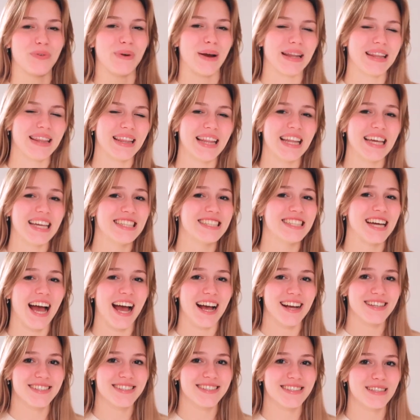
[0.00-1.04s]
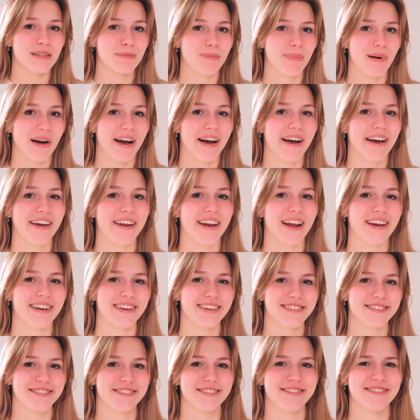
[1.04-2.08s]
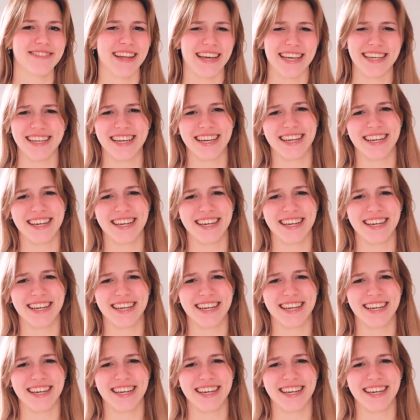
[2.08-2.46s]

friendly text, but I do like